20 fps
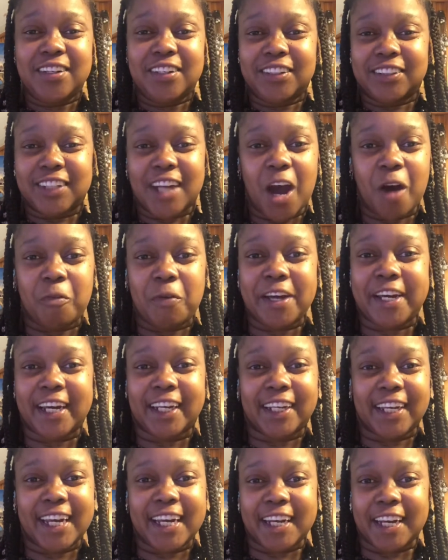that we can
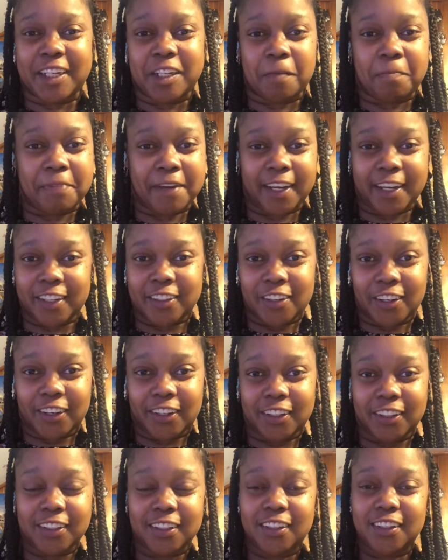lean and depend
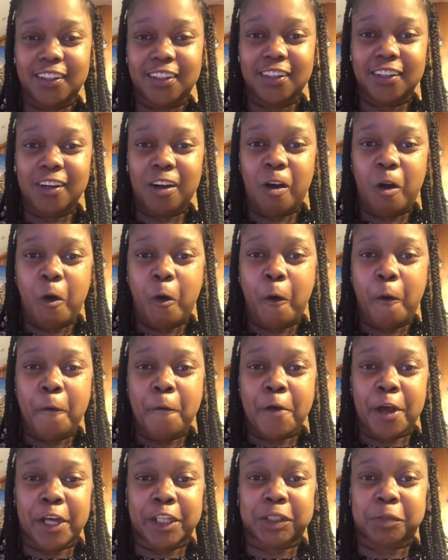on,
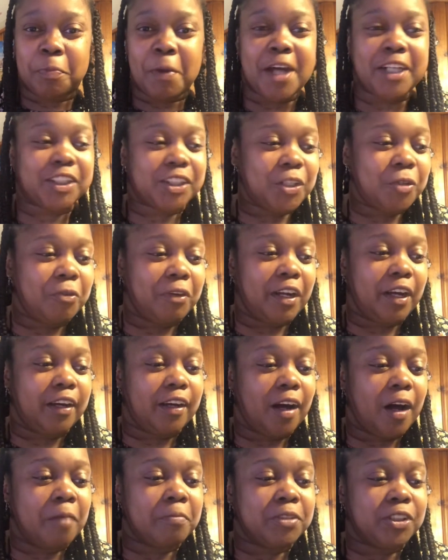especially when it
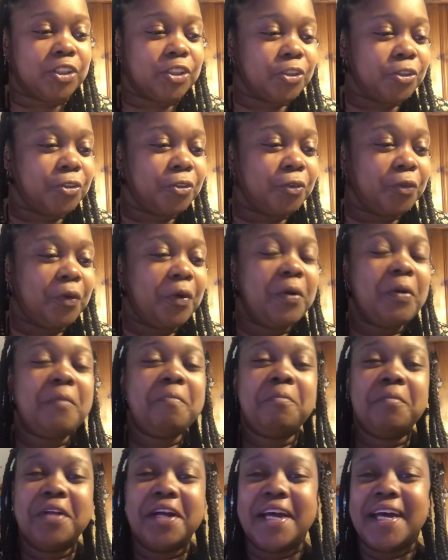comes to
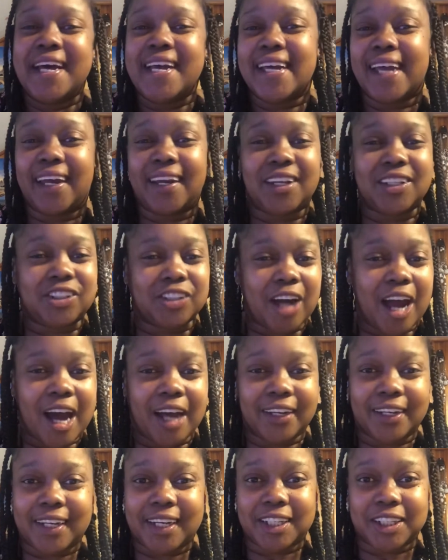any trial
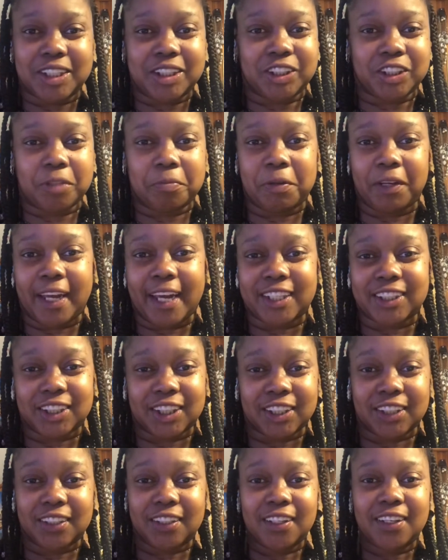or any
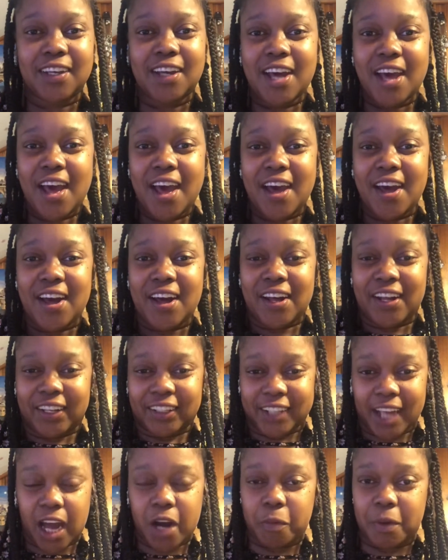tribulation
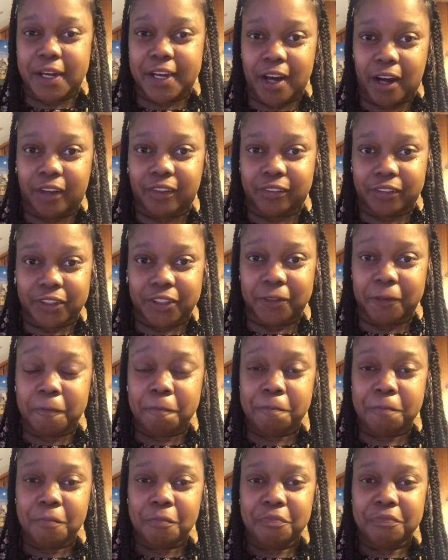that we go through.
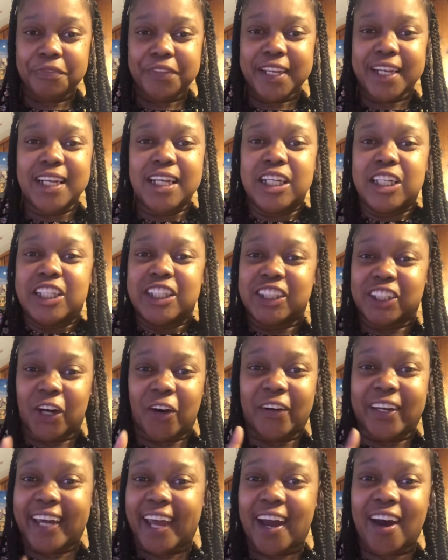So
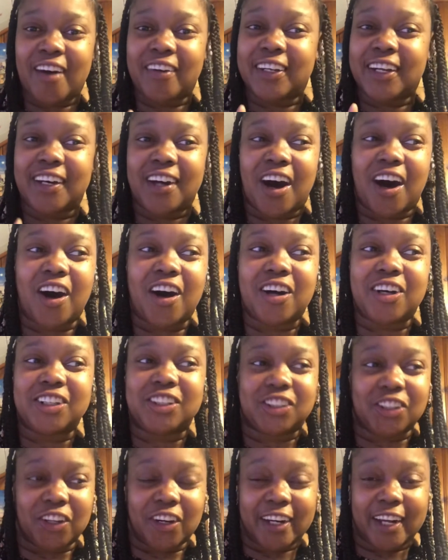count it all
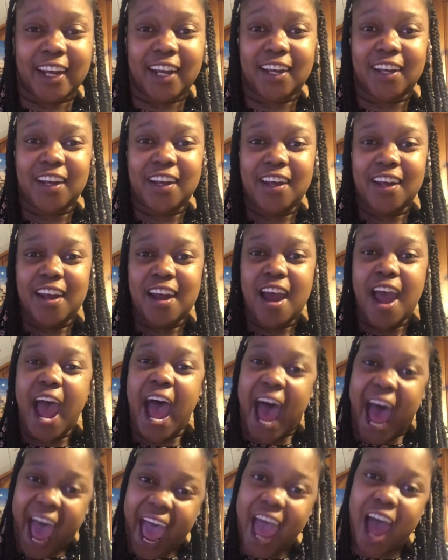joy.
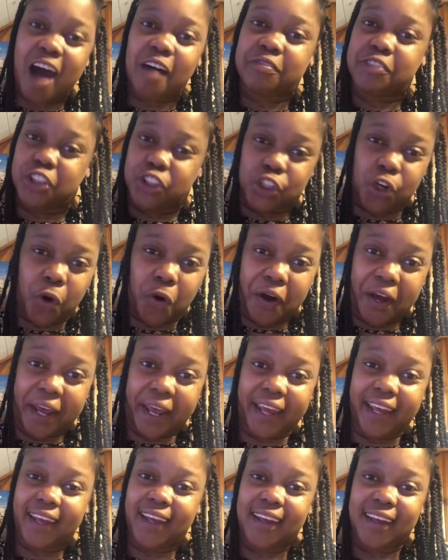Have joy
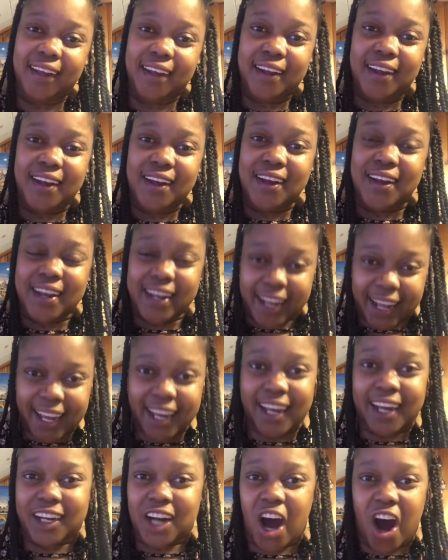
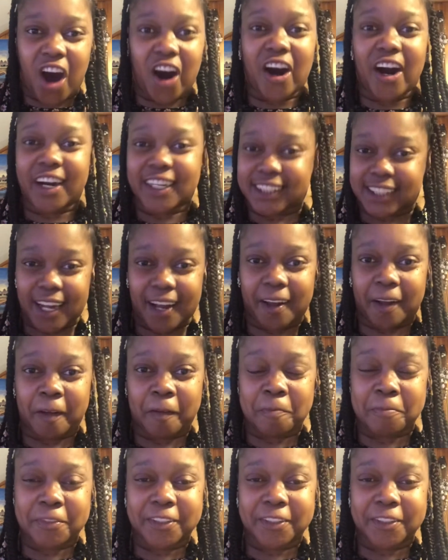in hard times.